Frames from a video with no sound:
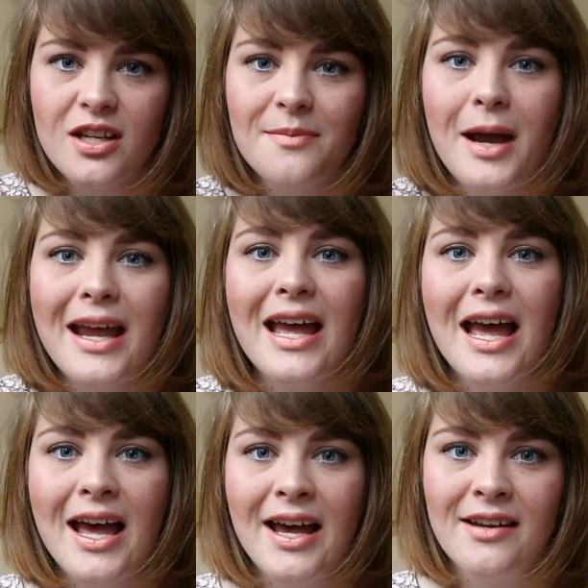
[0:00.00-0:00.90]
in my
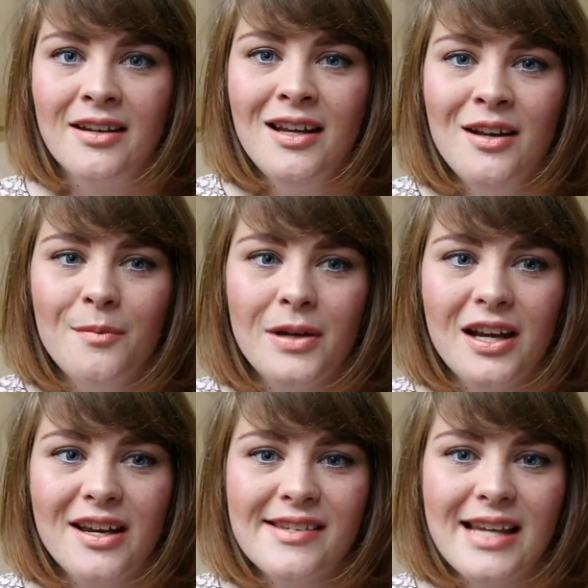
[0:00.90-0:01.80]
head because